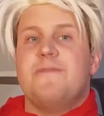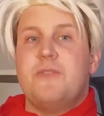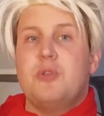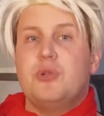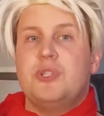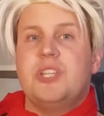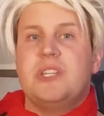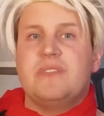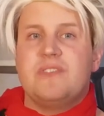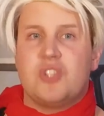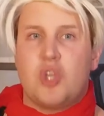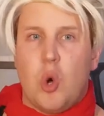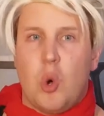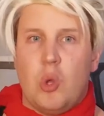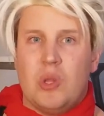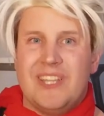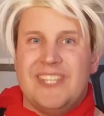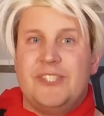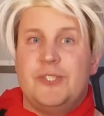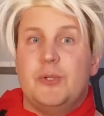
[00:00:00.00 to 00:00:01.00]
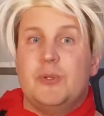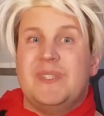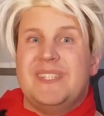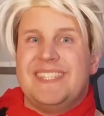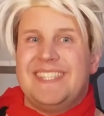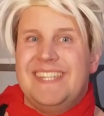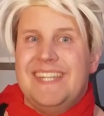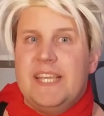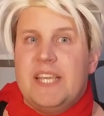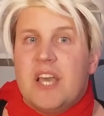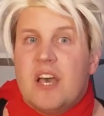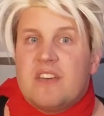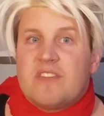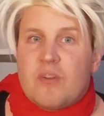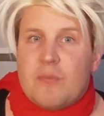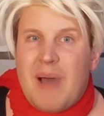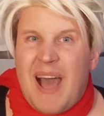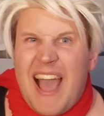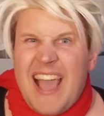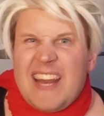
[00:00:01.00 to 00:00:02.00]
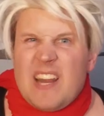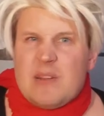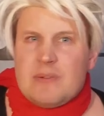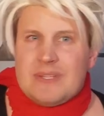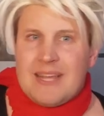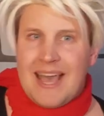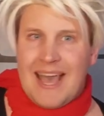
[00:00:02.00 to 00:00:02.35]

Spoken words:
fugitive's goal is to sneak from hideout to